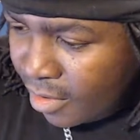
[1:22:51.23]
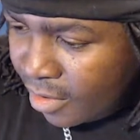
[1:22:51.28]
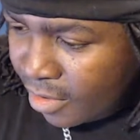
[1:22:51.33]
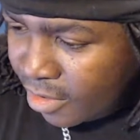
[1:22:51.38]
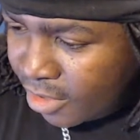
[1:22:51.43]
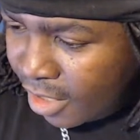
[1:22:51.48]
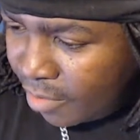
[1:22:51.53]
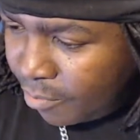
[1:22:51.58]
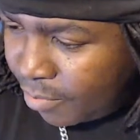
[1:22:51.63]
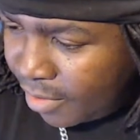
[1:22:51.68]

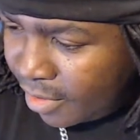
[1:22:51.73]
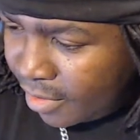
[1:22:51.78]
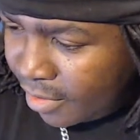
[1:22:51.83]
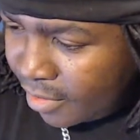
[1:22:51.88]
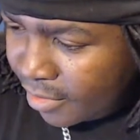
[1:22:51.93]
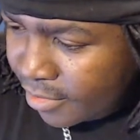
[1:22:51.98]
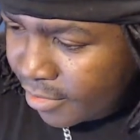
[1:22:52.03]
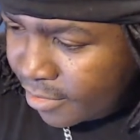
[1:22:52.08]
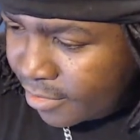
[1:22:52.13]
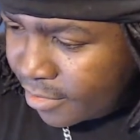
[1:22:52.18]
jay
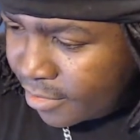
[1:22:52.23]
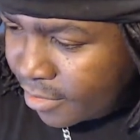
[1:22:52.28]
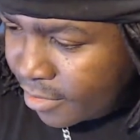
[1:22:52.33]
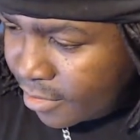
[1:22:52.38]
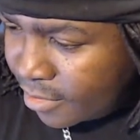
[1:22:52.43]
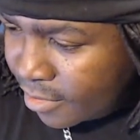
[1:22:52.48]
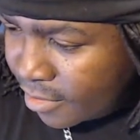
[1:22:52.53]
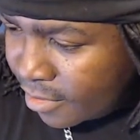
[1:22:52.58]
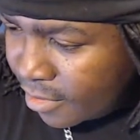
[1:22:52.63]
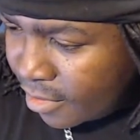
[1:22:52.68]

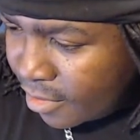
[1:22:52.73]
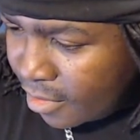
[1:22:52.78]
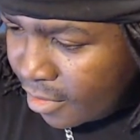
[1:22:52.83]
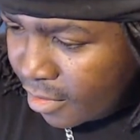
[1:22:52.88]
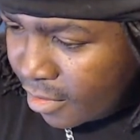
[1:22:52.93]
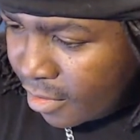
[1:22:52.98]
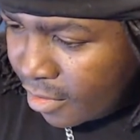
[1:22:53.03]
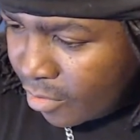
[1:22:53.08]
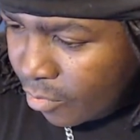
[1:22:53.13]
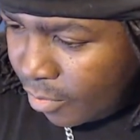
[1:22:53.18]
biggs
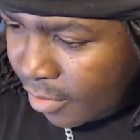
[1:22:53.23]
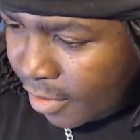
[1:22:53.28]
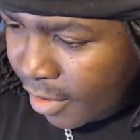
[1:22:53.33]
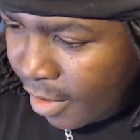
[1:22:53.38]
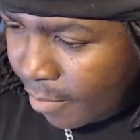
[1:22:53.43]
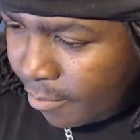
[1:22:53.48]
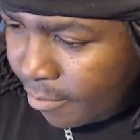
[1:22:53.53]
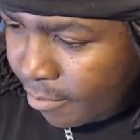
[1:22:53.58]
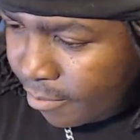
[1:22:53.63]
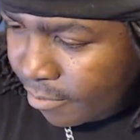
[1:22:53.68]
what
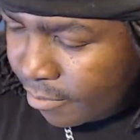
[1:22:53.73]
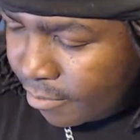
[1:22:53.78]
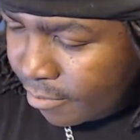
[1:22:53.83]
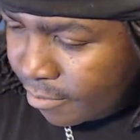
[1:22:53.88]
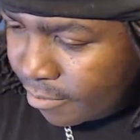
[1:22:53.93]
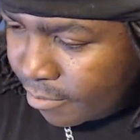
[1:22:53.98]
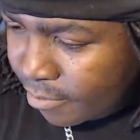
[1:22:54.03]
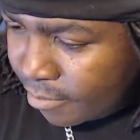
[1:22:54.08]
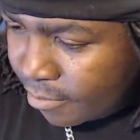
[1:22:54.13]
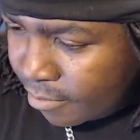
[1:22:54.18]
up
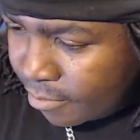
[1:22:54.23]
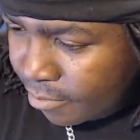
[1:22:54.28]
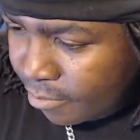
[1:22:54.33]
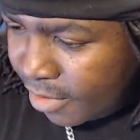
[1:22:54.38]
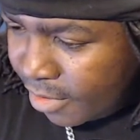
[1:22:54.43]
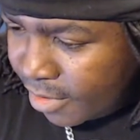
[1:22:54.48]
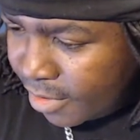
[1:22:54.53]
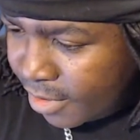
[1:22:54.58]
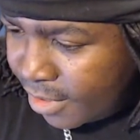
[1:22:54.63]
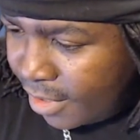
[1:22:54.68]
Ms.